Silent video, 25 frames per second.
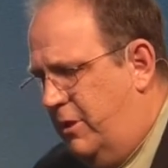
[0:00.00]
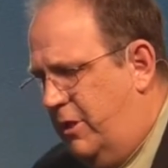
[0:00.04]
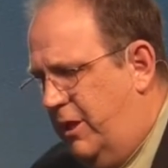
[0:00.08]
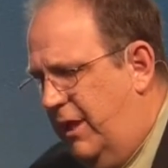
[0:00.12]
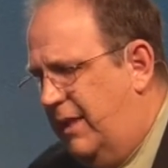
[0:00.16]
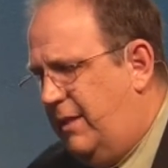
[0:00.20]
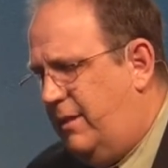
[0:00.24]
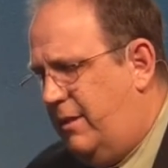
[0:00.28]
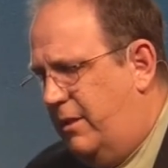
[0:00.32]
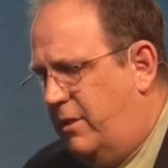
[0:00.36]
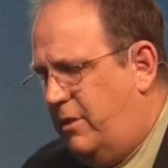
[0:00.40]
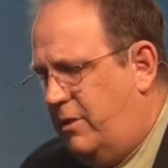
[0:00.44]

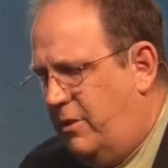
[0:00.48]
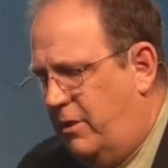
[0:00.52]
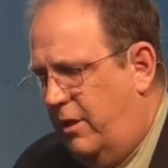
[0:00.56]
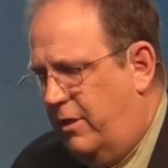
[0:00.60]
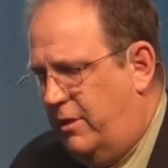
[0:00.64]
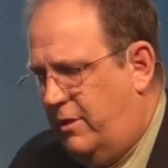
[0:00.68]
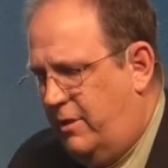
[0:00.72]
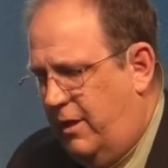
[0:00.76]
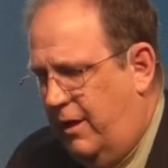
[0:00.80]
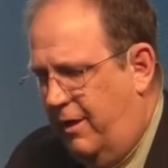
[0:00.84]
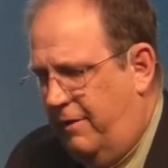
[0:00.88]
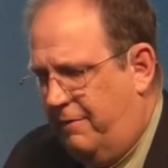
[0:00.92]
Jesus
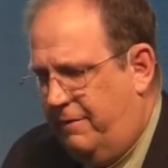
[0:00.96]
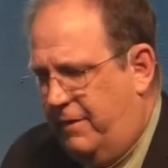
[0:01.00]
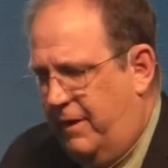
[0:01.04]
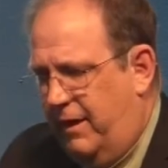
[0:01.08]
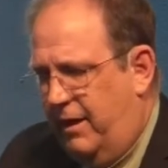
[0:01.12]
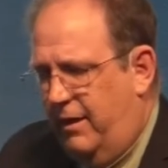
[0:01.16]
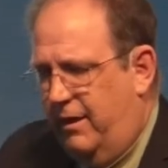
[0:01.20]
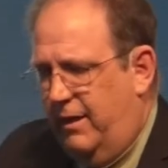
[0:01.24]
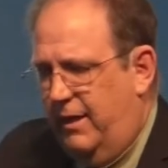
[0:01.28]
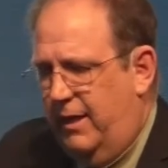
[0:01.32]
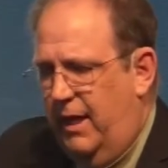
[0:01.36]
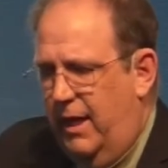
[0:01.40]
starts off
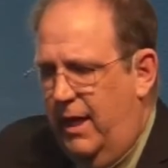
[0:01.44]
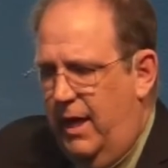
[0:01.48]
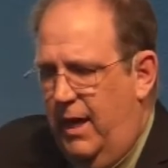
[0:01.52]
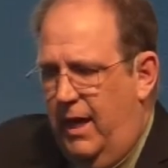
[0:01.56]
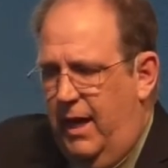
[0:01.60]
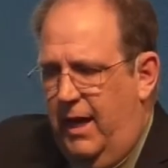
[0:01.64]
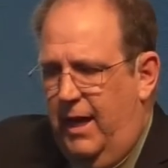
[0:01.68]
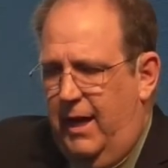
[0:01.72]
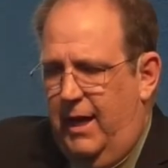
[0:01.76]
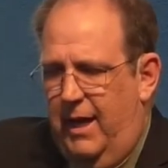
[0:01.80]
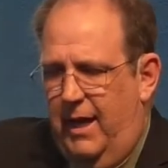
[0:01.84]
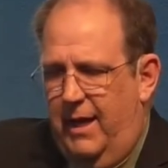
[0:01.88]
there, and,
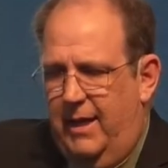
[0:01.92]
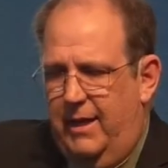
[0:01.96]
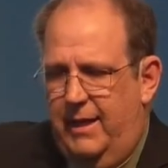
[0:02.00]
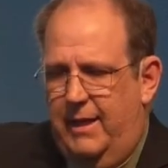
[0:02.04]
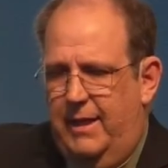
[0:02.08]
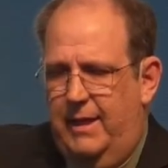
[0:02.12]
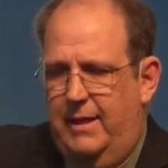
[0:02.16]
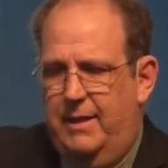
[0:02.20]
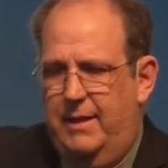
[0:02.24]
and